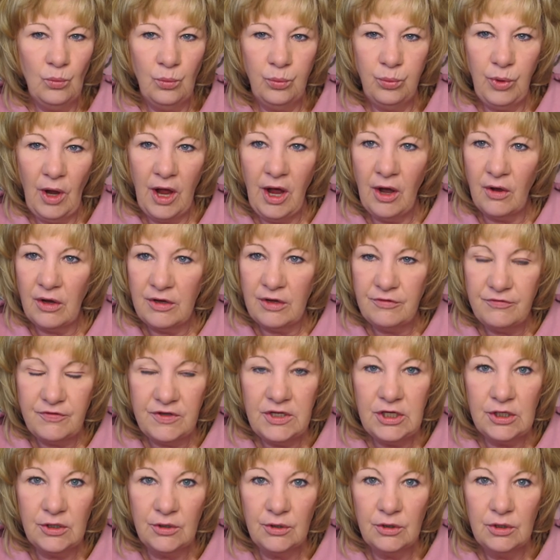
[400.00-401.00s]
how I
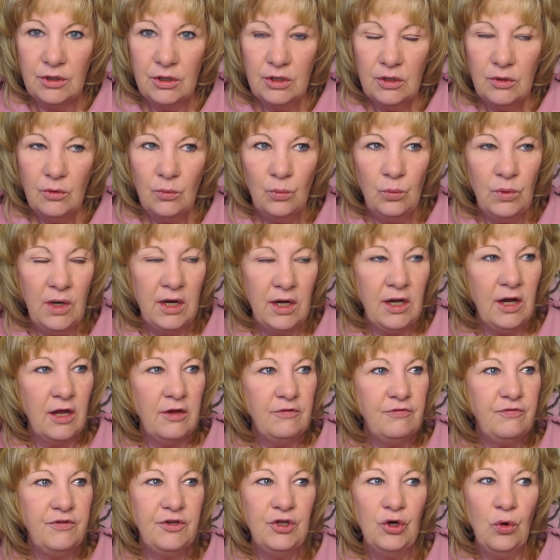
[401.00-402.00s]
feel, when
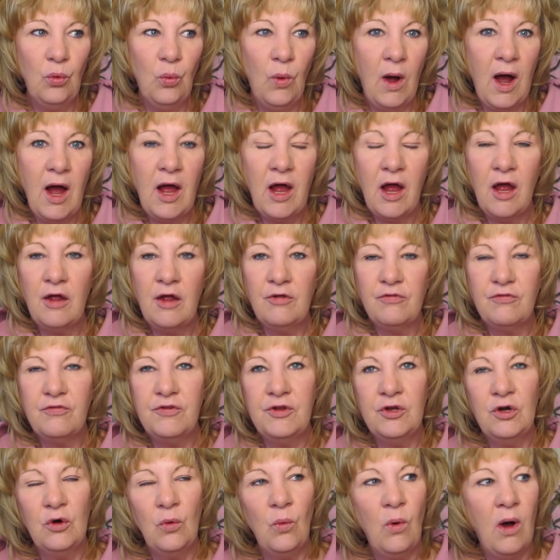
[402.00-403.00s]
I feel, why I
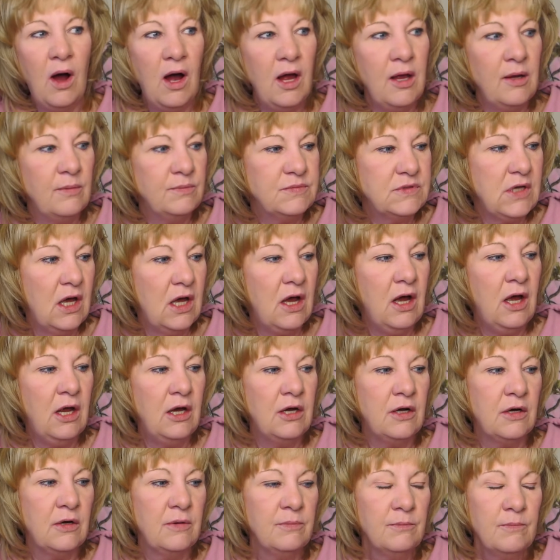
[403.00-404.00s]
feel, why I'm
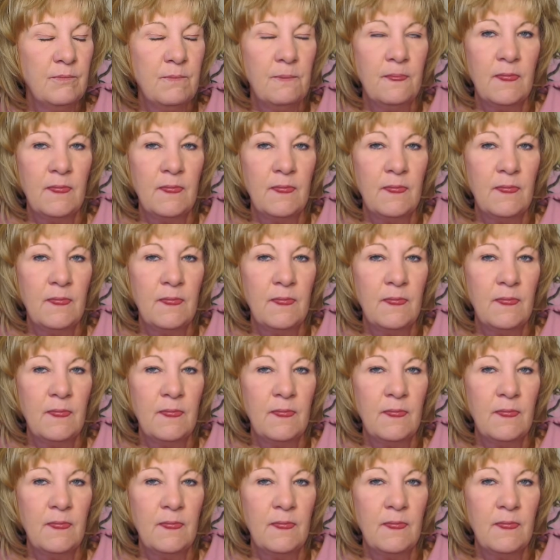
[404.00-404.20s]
tired.